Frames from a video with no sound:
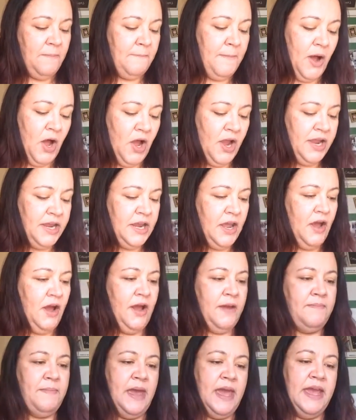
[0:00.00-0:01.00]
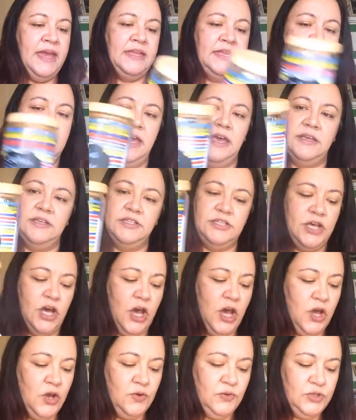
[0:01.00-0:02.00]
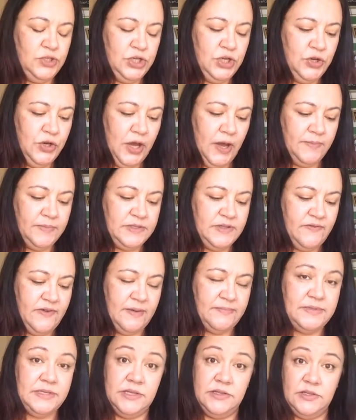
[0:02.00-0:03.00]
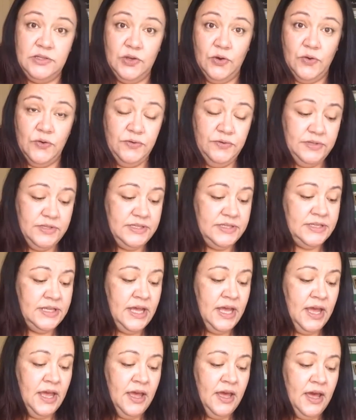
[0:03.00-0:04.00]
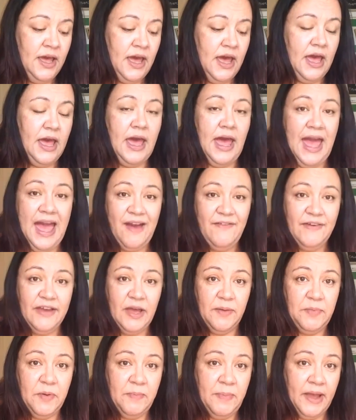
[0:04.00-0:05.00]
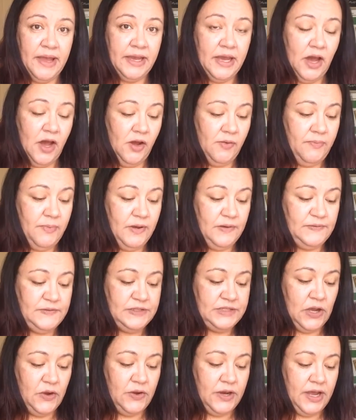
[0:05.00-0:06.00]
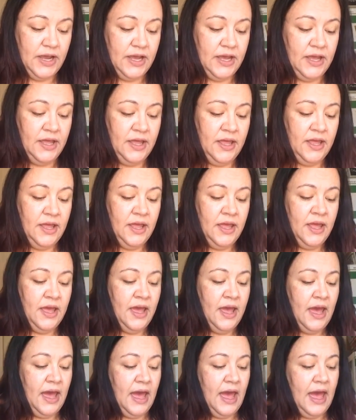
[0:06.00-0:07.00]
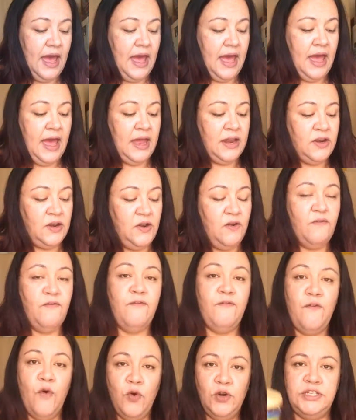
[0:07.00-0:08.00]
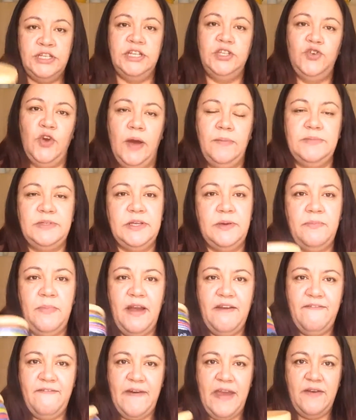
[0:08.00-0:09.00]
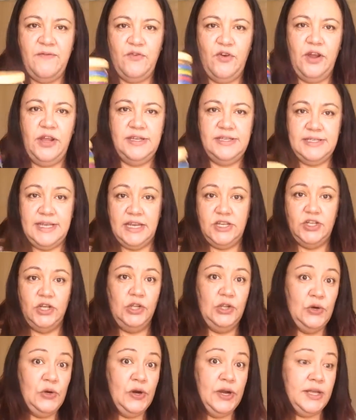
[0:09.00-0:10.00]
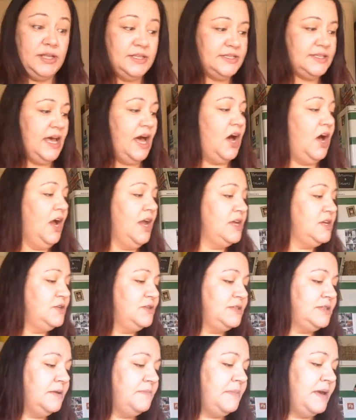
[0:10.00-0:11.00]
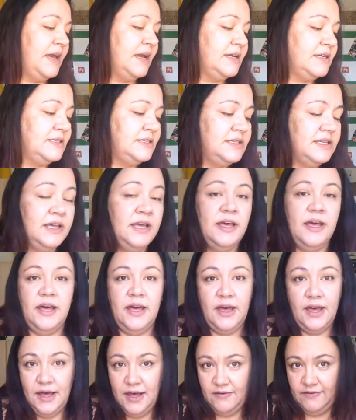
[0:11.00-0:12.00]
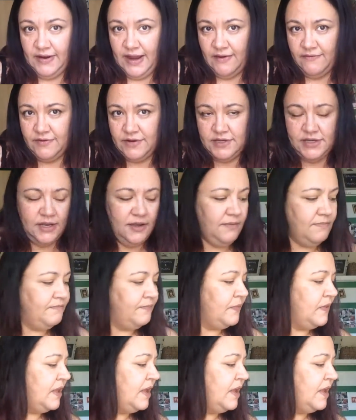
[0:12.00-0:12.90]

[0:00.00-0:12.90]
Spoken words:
mine, I made it, so 2 cups of Epsom salts, half a cup of bicarb of soda, and 40 drops of my favourite essential oils. I use the mix of lavender,